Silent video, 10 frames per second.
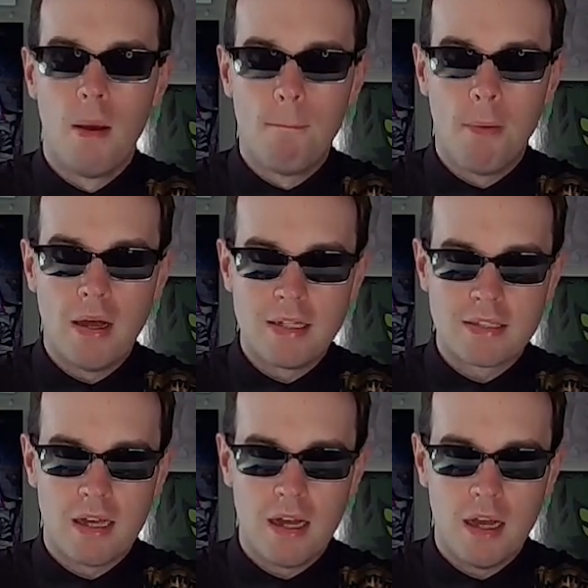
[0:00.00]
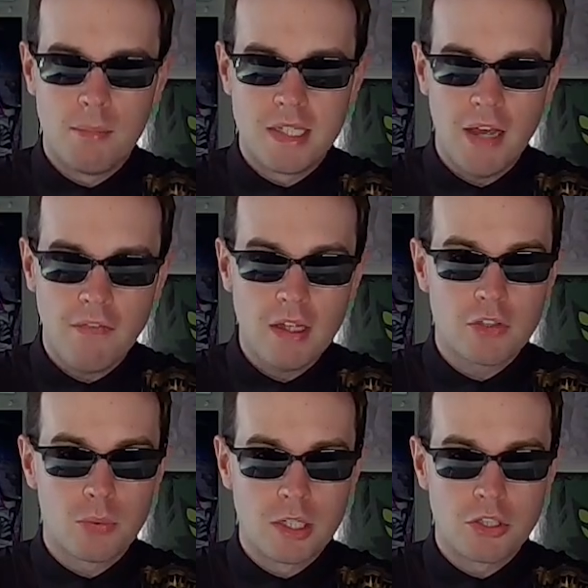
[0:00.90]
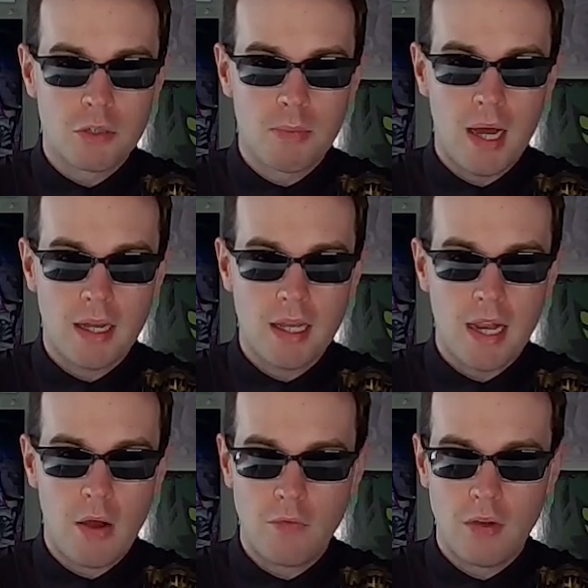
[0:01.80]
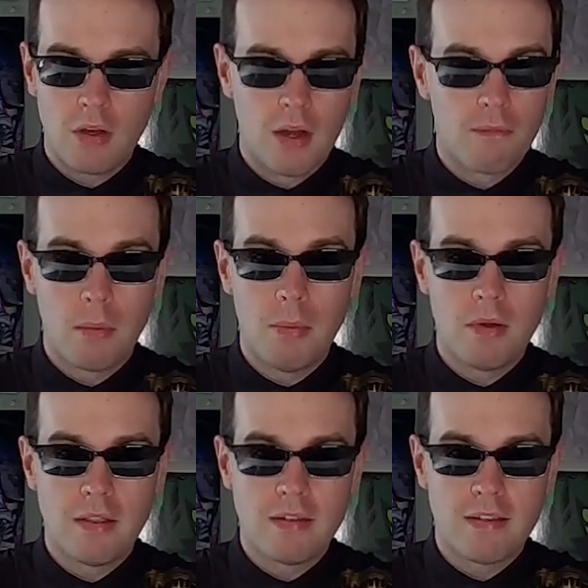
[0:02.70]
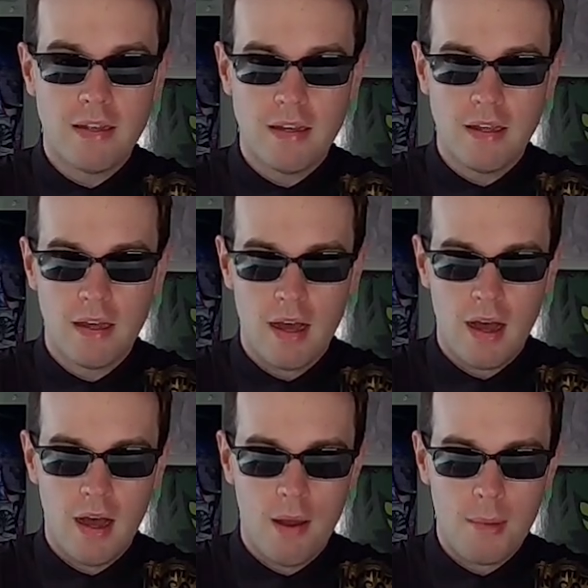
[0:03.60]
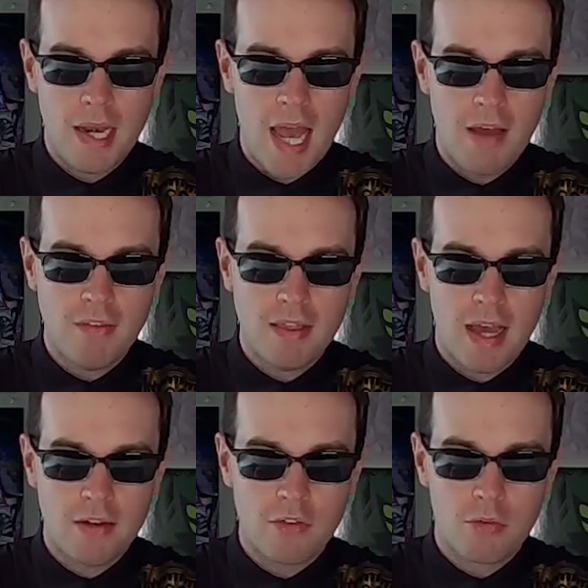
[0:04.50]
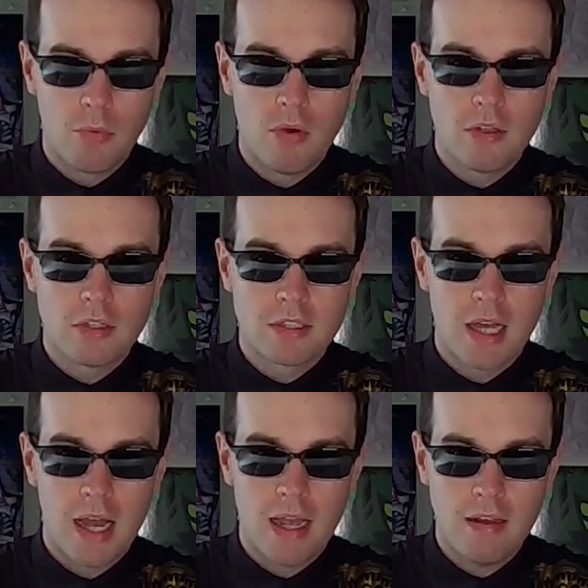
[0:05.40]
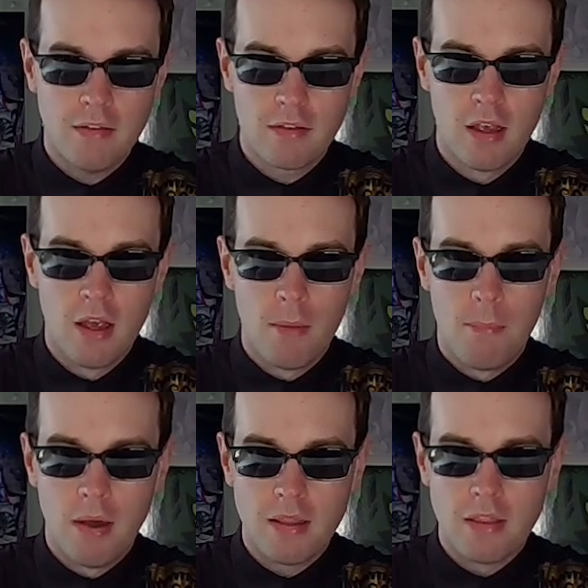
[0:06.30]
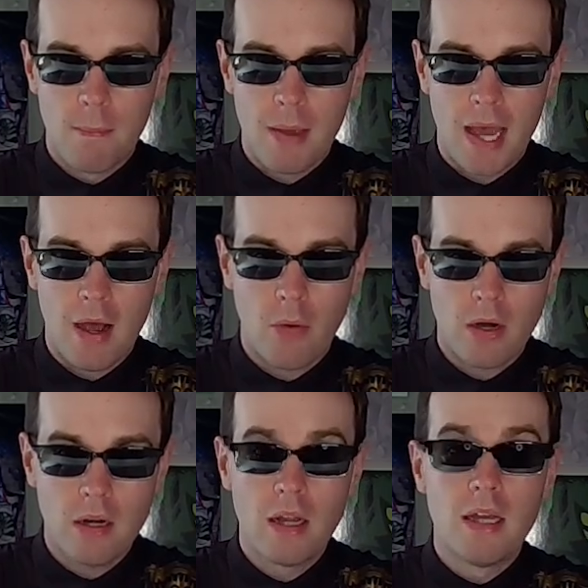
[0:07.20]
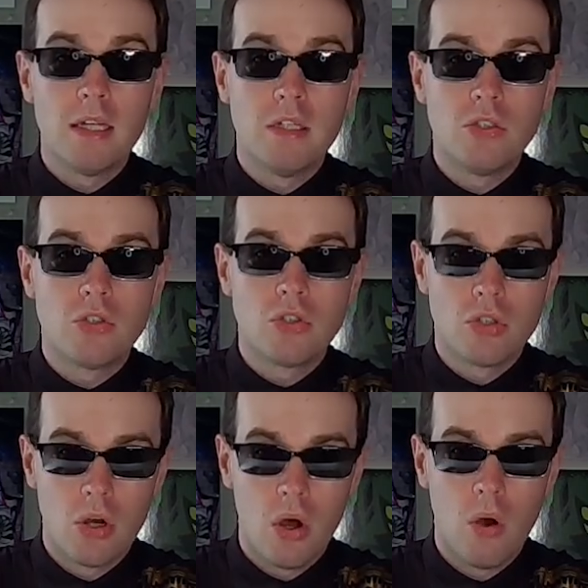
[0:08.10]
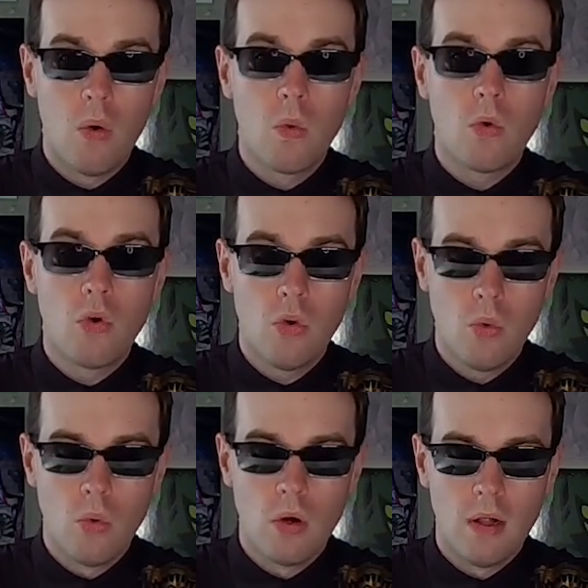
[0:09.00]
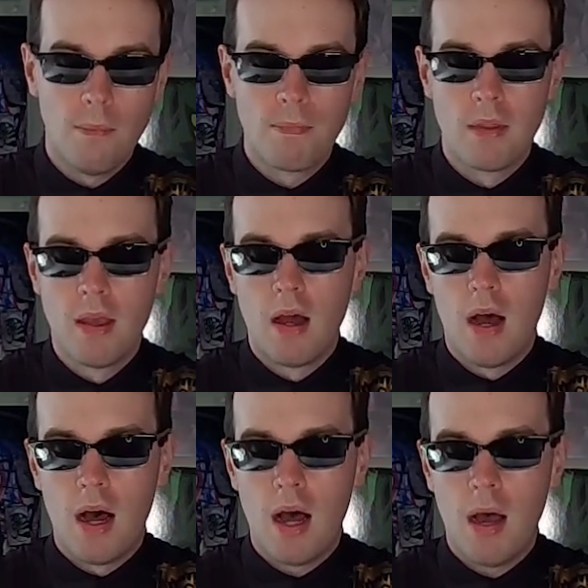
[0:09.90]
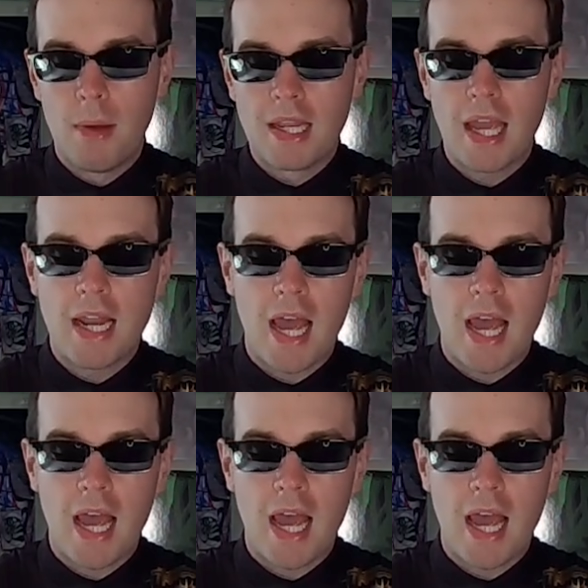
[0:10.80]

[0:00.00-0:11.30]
But, definitely a sweatshirt pocket. I would feel comfortable putting this in. And having that smaller size, but the power is so cool. And again, I